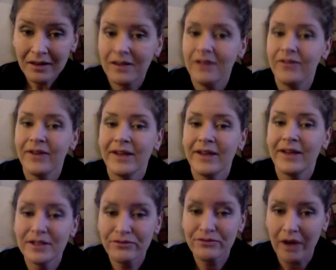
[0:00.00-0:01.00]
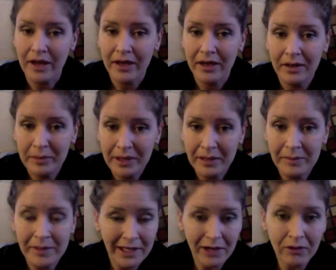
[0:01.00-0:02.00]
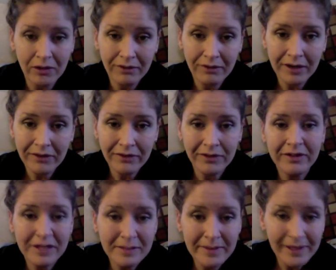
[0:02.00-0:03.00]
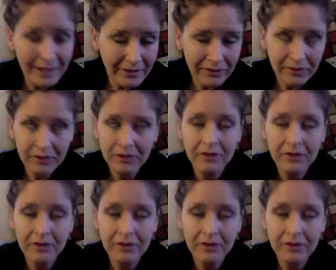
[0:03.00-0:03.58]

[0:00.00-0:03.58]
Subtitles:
if I can just run and be a mediocre runner for the rest of my life.